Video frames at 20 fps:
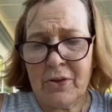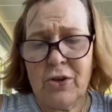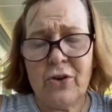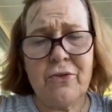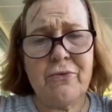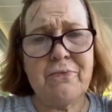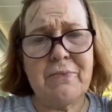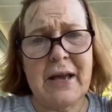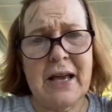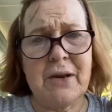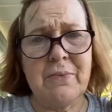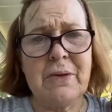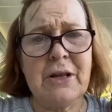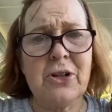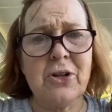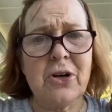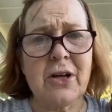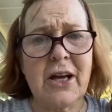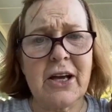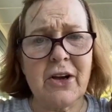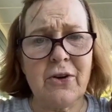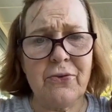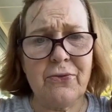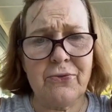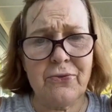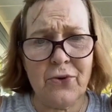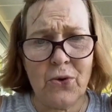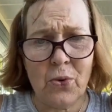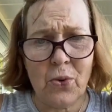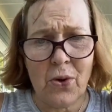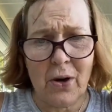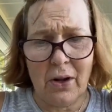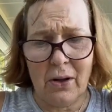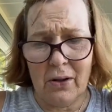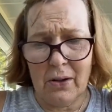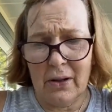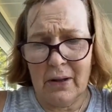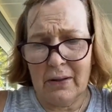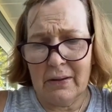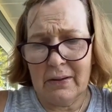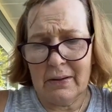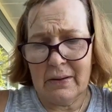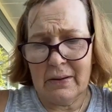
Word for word: You've made me look like a fool.